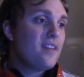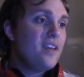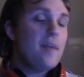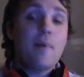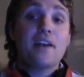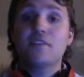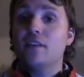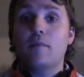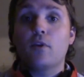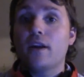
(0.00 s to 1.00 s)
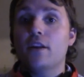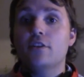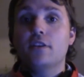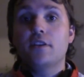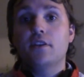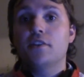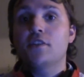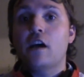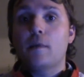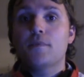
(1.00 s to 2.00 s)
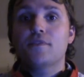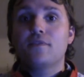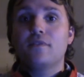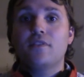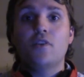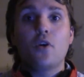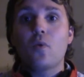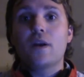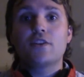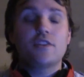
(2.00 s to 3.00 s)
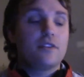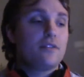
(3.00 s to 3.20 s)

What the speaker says: It packs a lot more energy than Hilltops, no question.